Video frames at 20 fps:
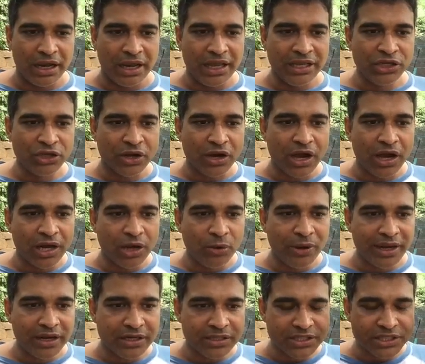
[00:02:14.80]
In your
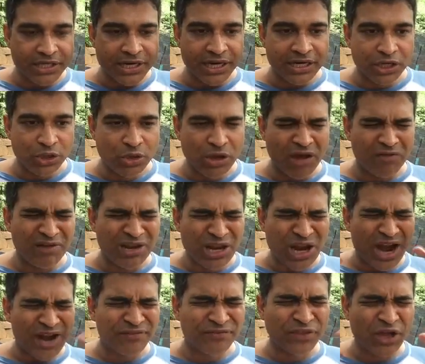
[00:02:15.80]
unawakened state, you have a
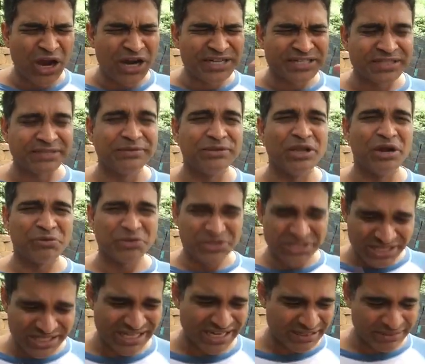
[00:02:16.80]
lot of thoughts. You have to
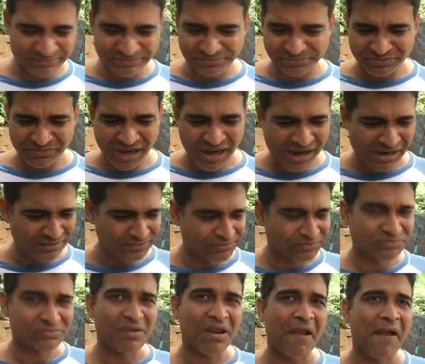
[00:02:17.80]
sit.
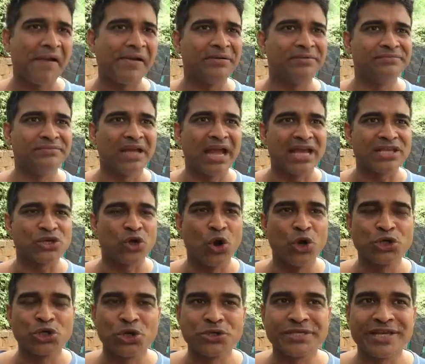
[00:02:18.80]
As
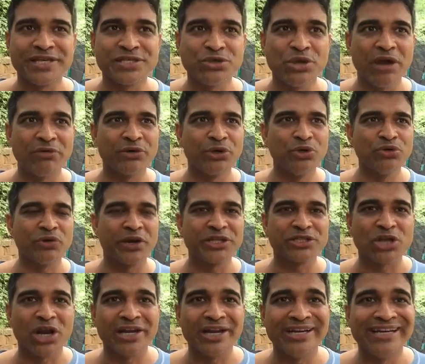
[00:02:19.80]
Osho says, you have to do what
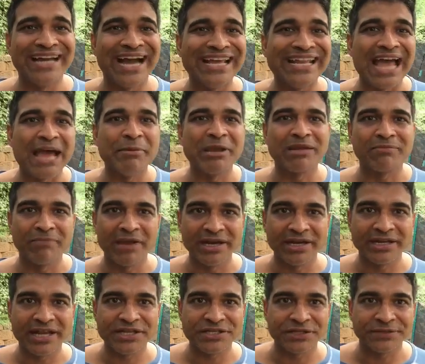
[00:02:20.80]
is called a dynamic
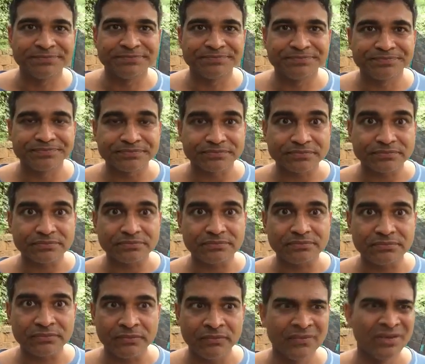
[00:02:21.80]
meditation.
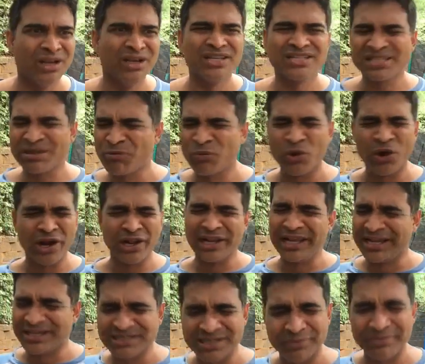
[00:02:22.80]
Some
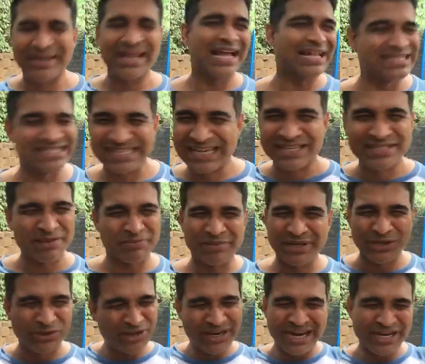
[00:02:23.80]
whirling, some dancing,
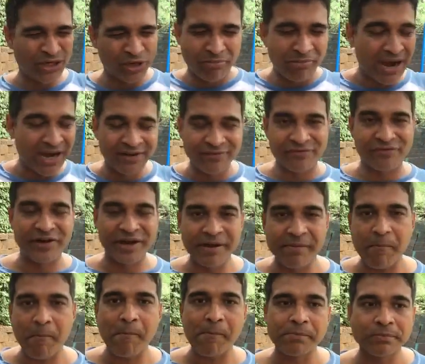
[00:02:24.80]
something to get your mind free.
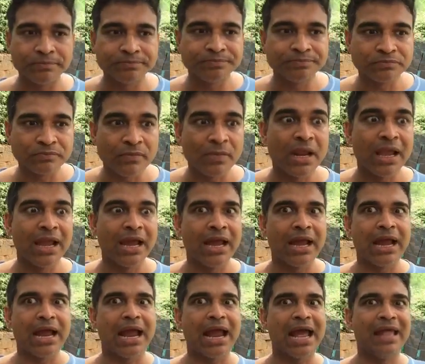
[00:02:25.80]

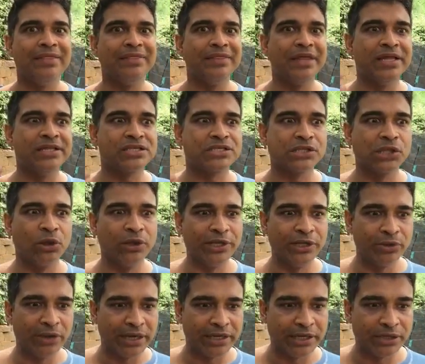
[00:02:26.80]
And then slowly
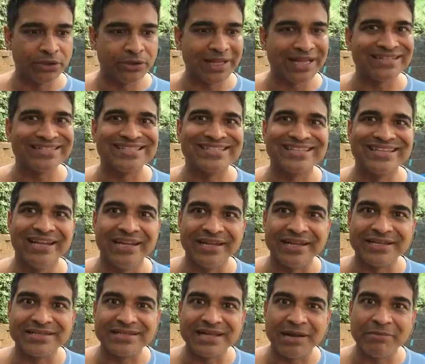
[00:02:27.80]
you get into that
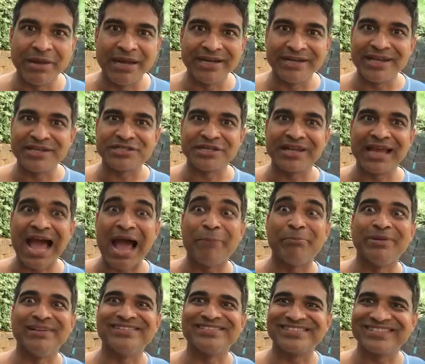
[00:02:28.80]
stillness and meditation
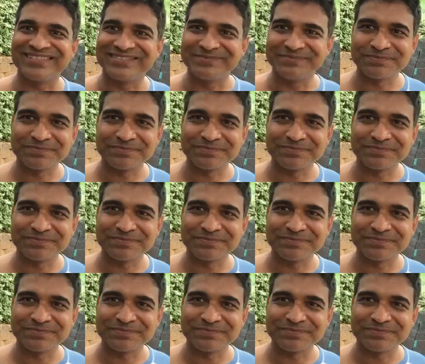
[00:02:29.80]
happens.